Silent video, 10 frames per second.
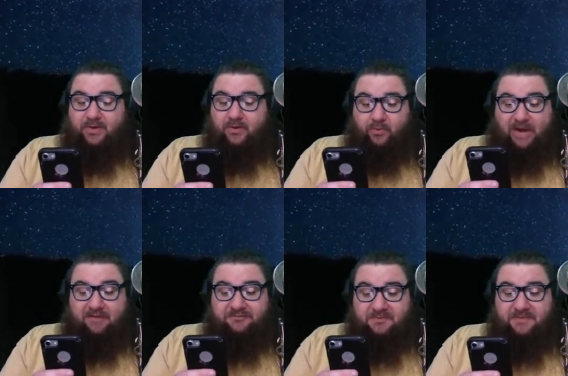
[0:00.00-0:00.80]

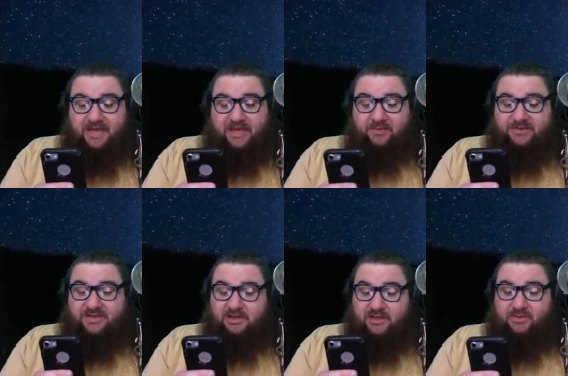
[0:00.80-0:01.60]
Ralphie May was a
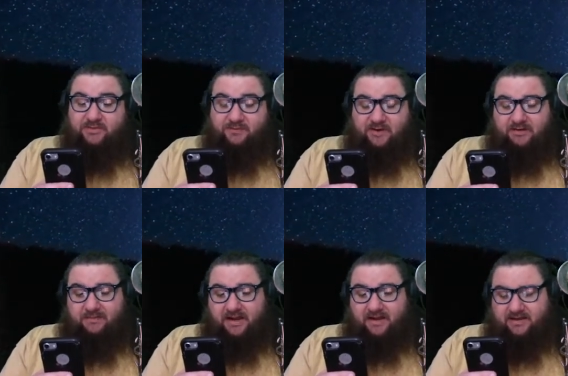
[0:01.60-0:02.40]
close friend of
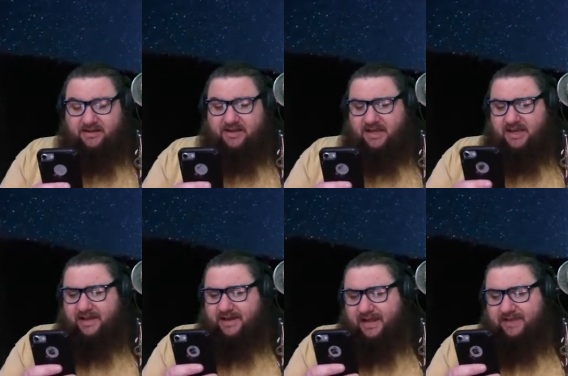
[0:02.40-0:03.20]
mine,
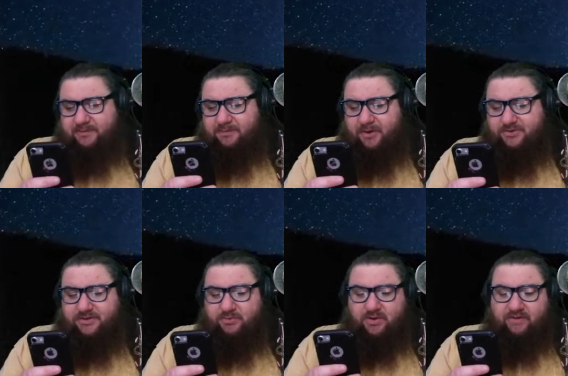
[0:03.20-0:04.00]
and I even
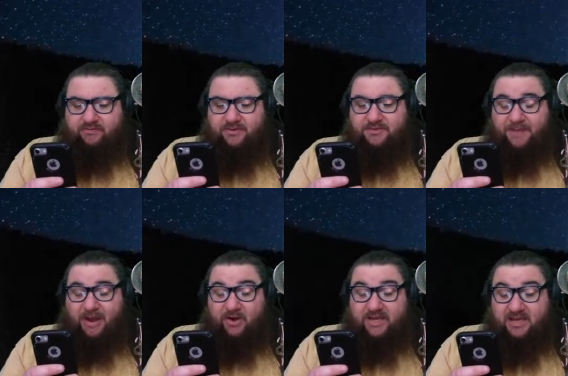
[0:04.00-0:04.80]
posted one of those
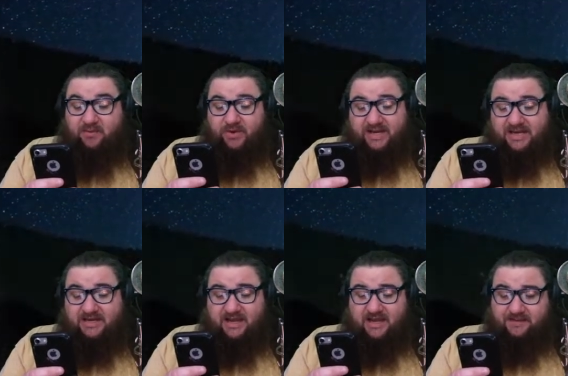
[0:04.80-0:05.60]
about him when he
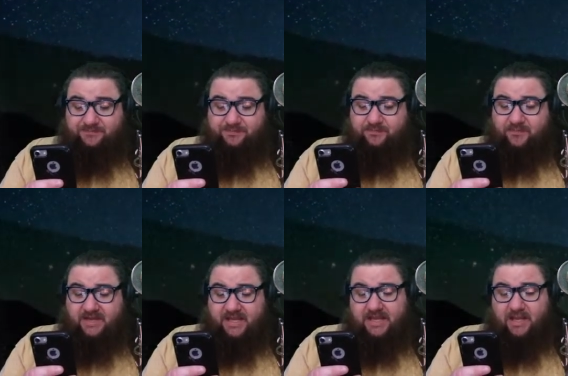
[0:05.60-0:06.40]
died.
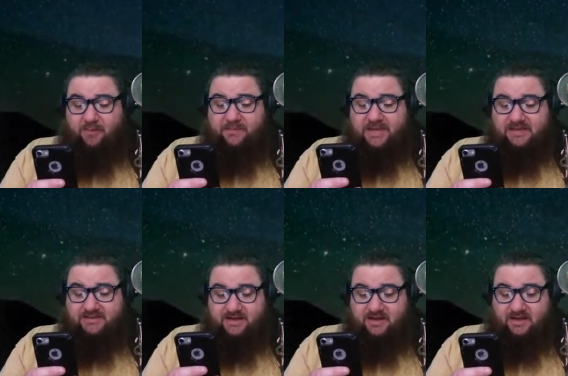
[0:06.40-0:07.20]
He helped me a
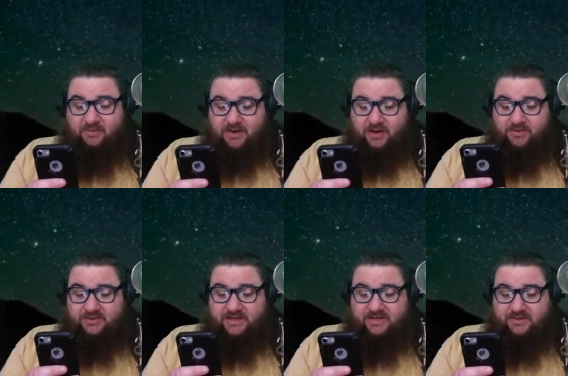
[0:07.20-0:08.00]
ton when I was
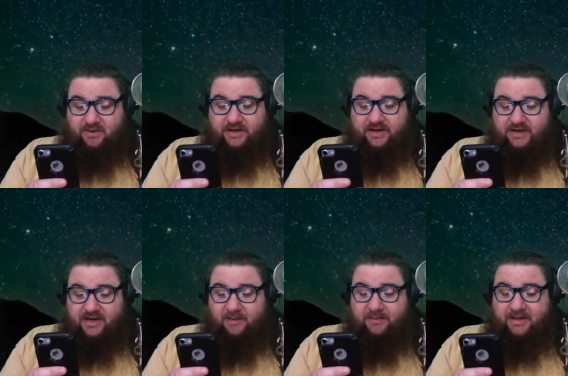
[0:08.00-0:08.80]
getting started in
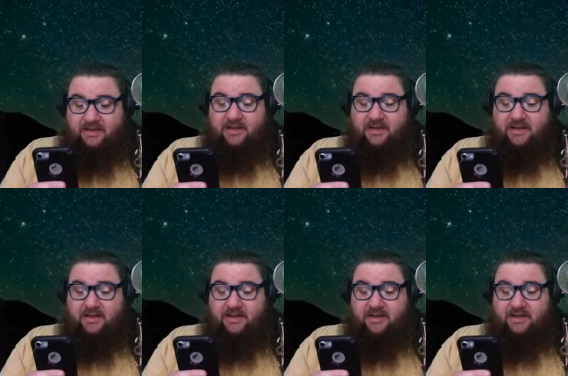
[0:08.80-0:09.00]
comedy.